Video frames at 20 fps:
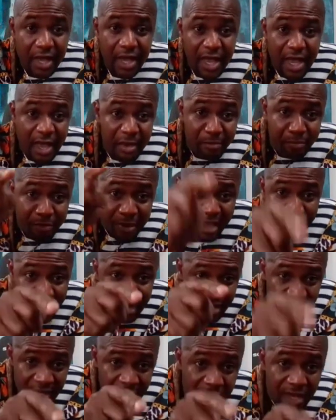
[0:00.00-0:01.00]
e
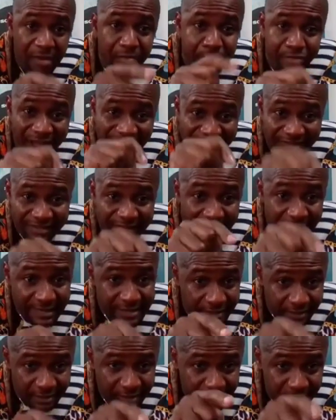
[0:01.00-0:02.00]
beni e
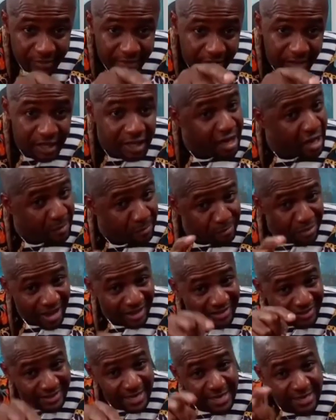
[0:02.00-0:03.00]
baseni
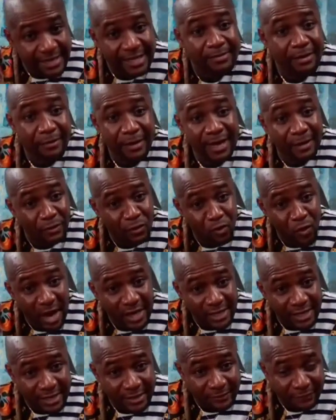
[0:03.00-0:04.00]
ni baba
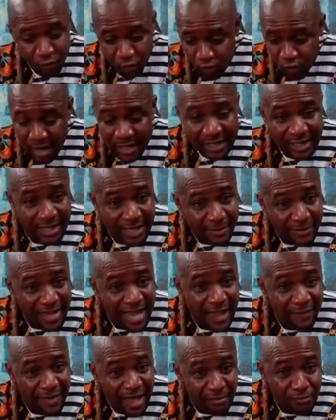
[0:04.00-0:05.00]
wari
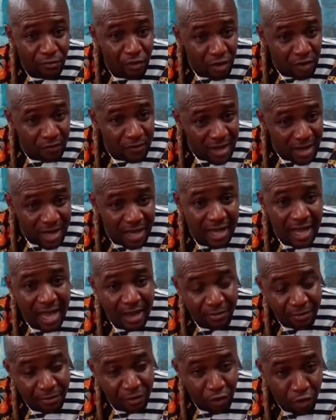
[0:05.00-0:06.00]
ibi
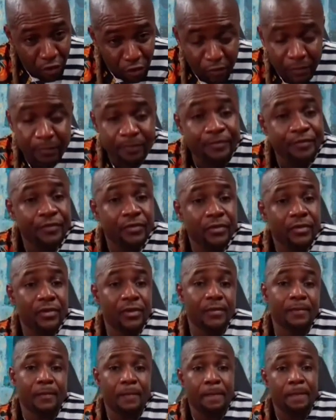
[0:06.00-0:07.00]
ewu bi hon.
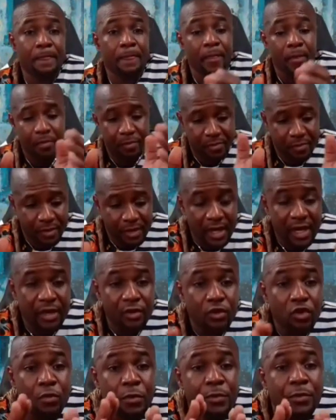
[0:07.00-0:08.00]

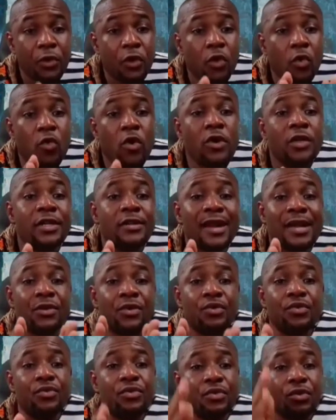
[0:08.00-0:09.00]
Then you people know what the right to
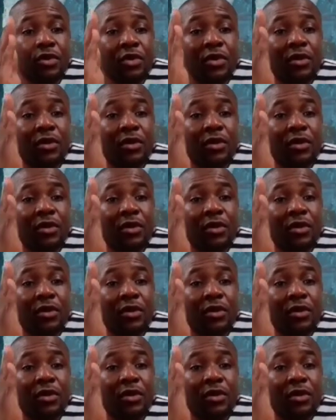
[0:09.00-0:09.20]
do.